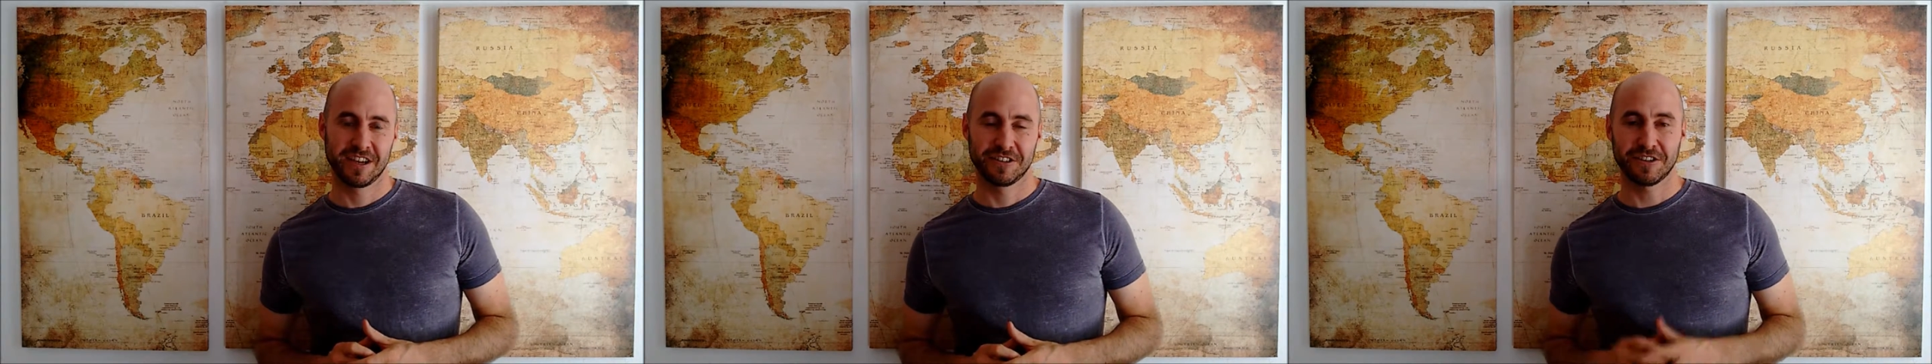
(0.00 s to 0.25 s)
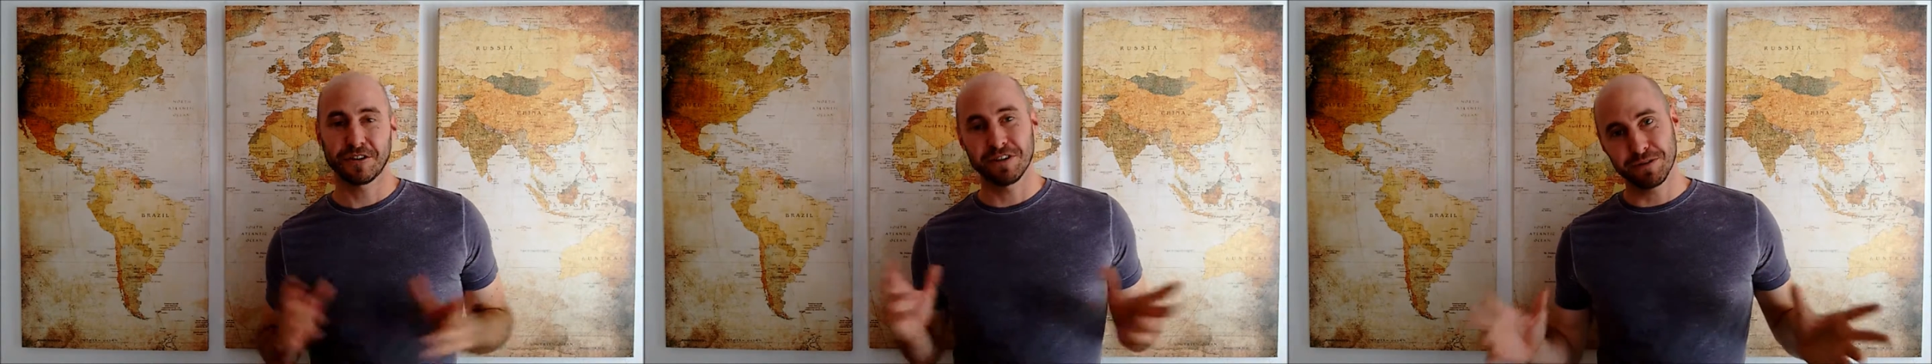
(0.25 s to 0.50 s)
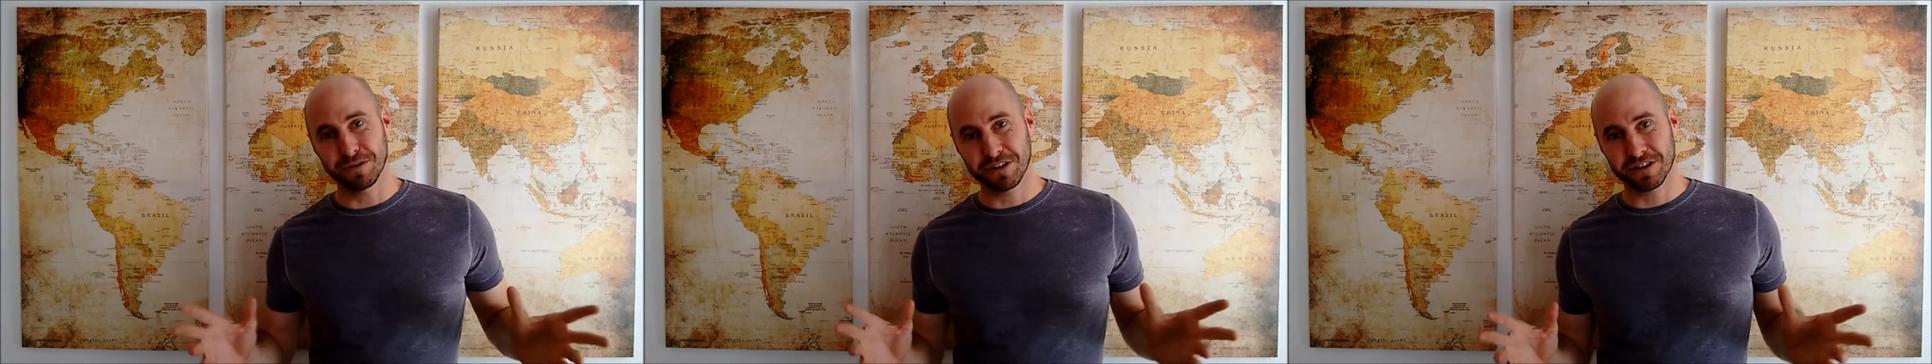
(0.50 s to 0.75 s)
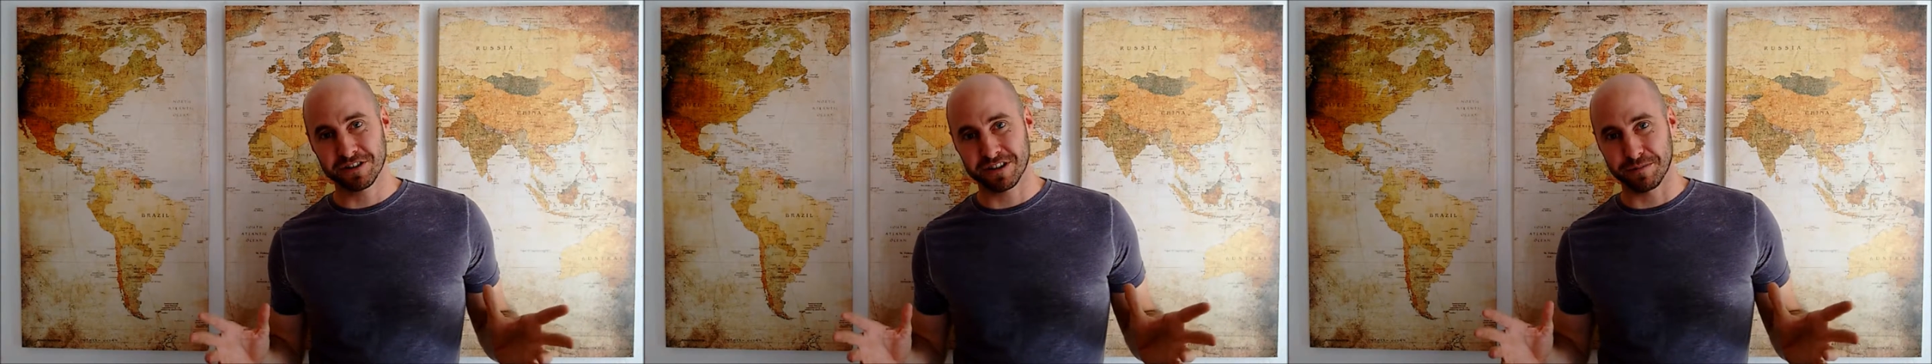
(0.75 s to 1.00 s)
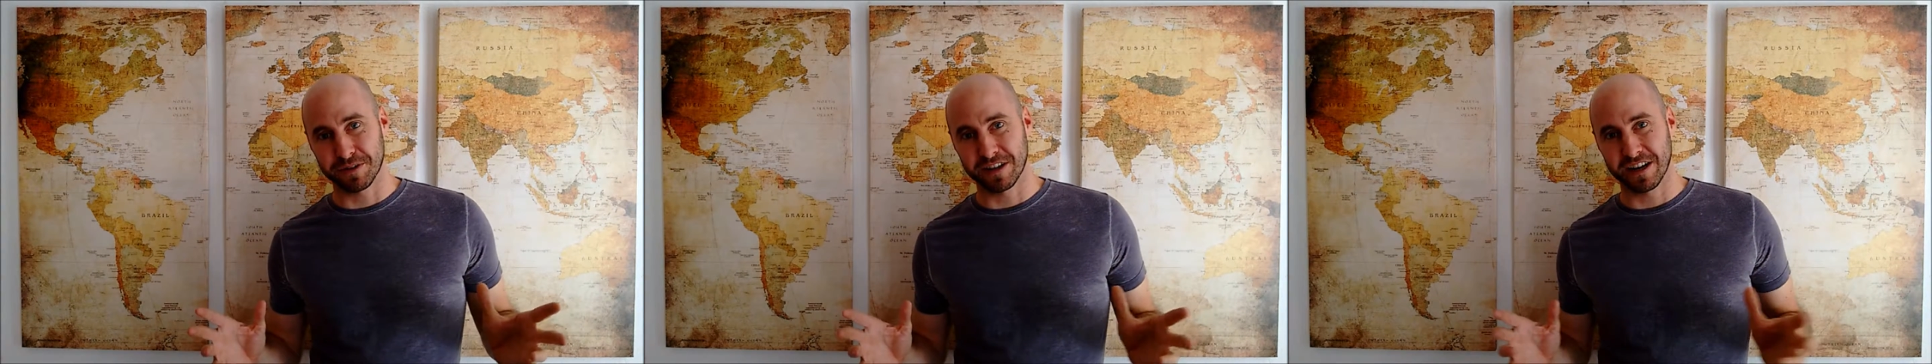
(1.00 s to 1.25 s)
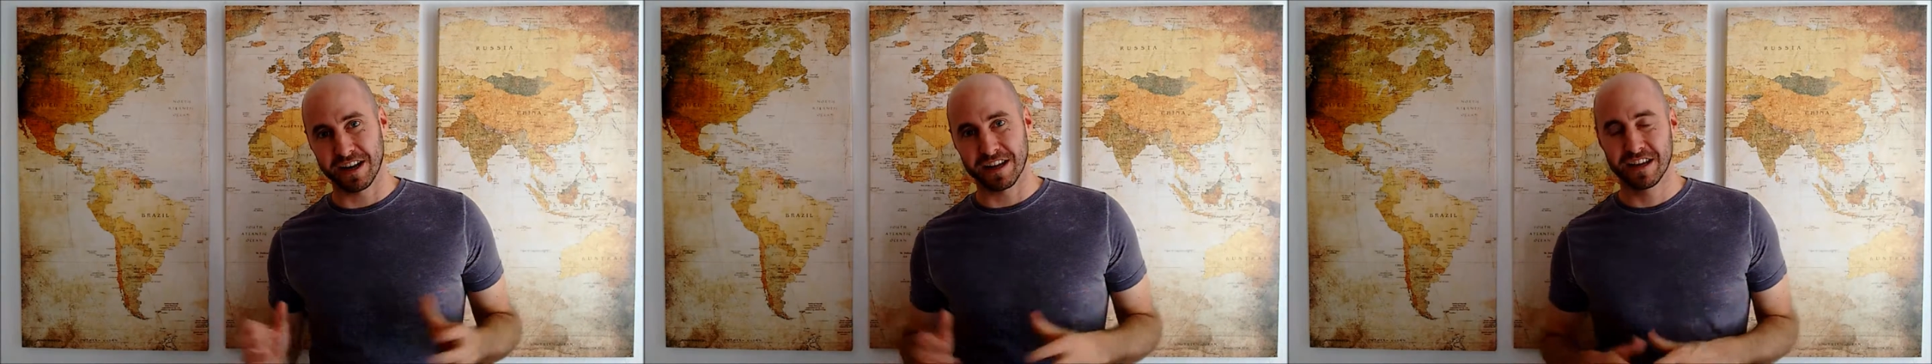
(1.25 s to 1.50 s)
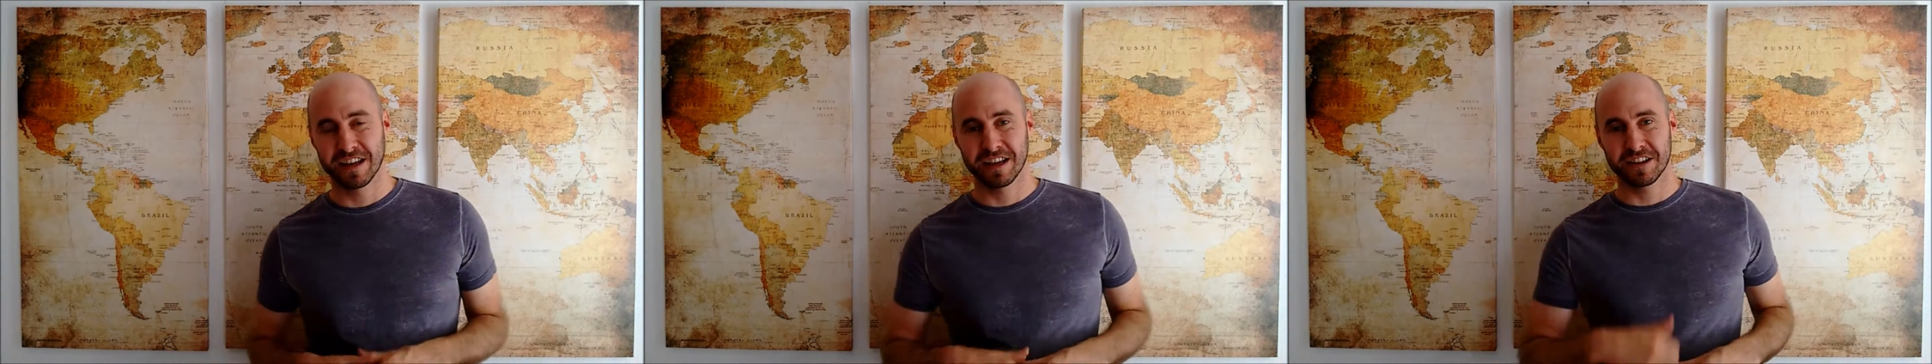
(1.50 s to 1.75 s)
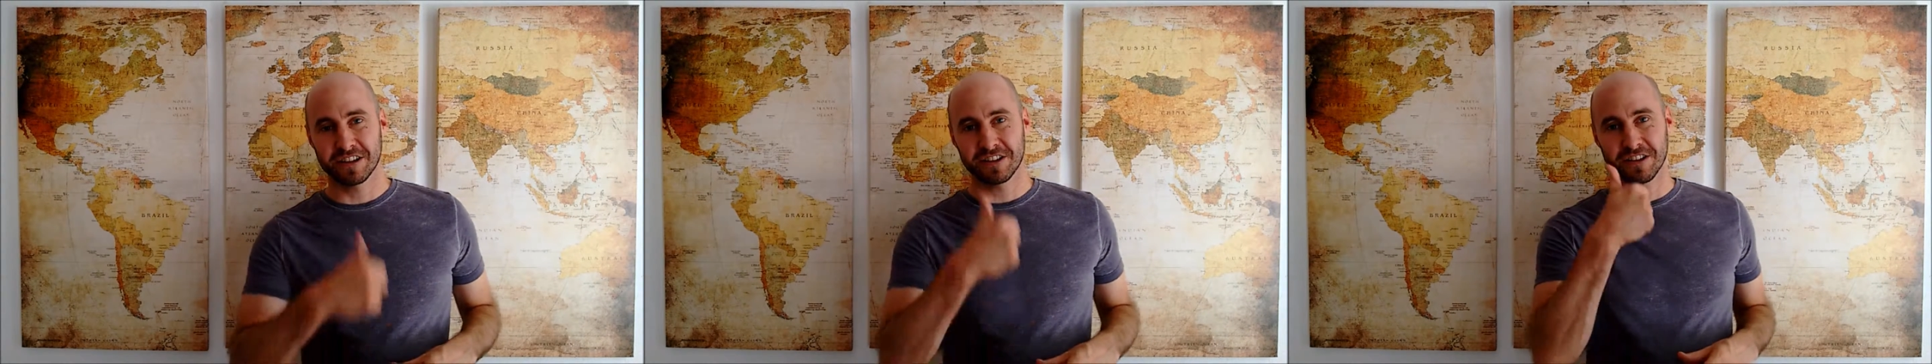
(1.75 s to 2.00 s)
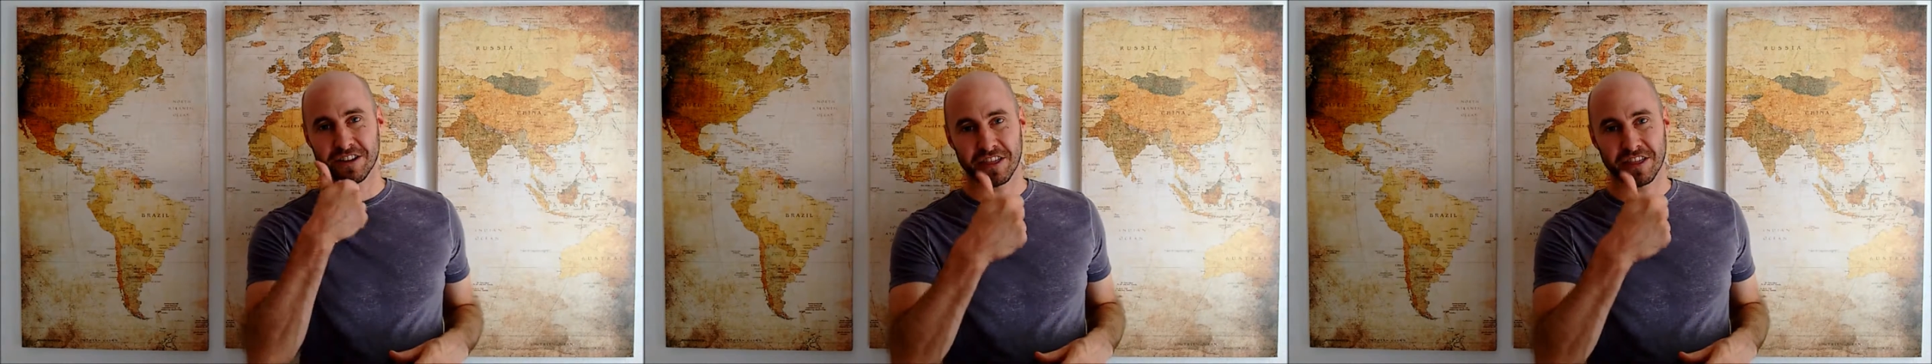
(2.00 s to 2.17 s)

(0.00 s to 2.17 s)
So, if you learned something today, click on